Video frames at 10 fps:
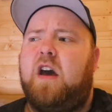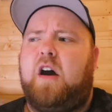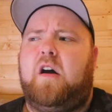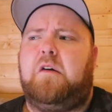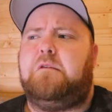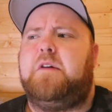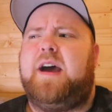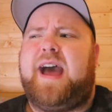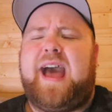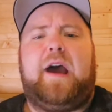of
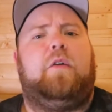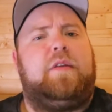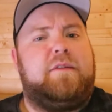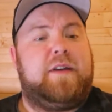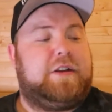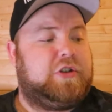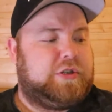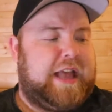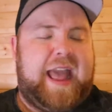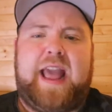how the
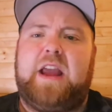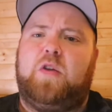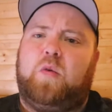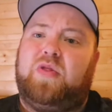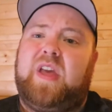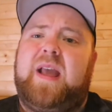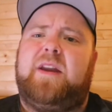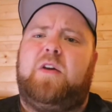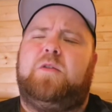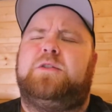Avengers handled
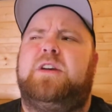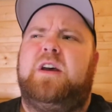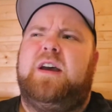Thanos